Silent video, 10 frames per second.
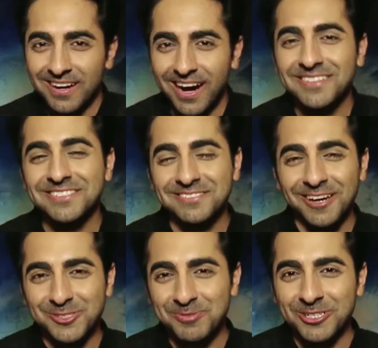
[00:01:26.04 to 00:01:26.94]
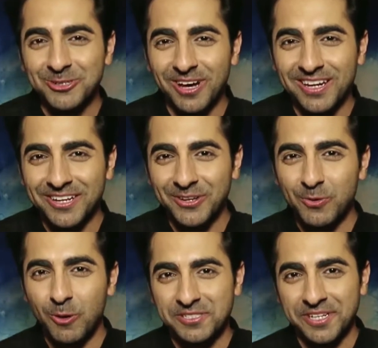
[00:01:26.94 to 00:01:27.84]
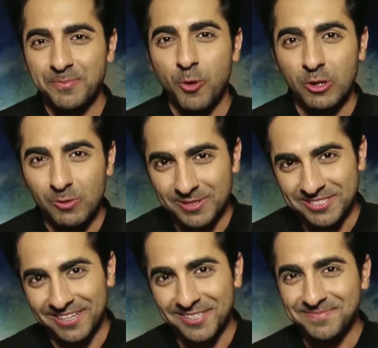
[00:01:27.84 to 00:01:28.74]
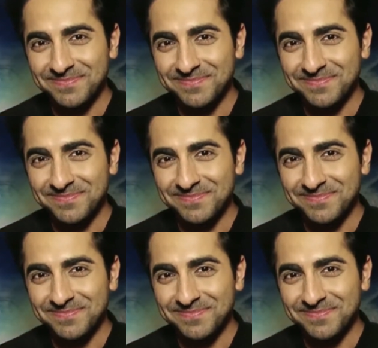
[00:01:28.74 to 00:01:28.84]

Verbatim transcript: Hi, this is Aishman Khurana and you're watching Bollywood Masala.